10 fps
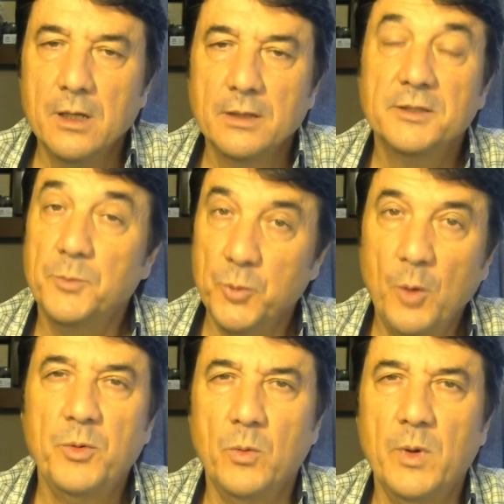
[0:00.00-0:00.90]
the
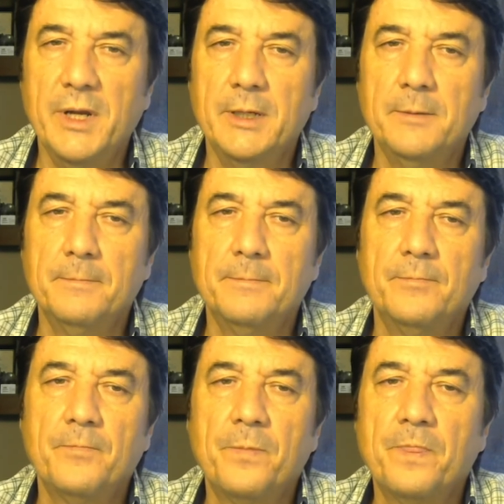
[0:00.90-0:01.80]
proper way,
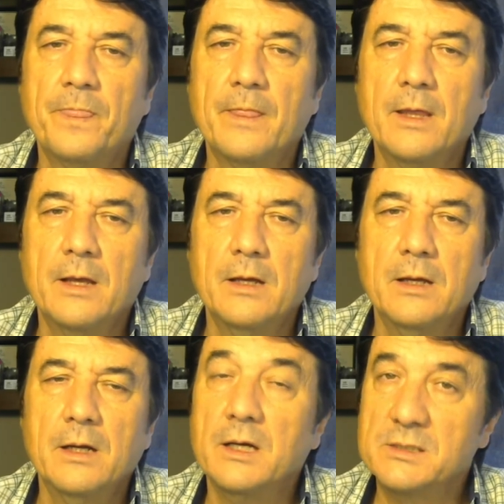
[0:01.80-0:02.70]

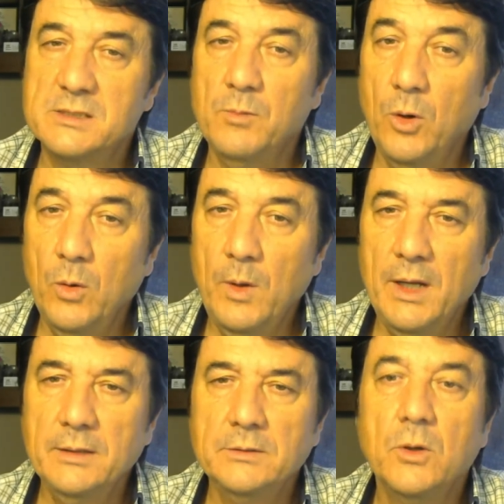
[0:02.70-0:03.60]
a small
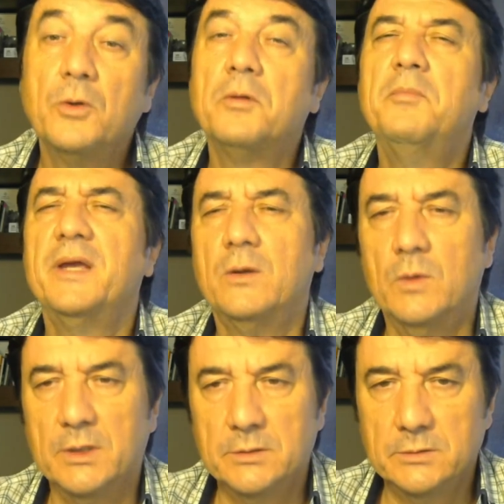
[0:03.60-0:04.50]
one or a big one,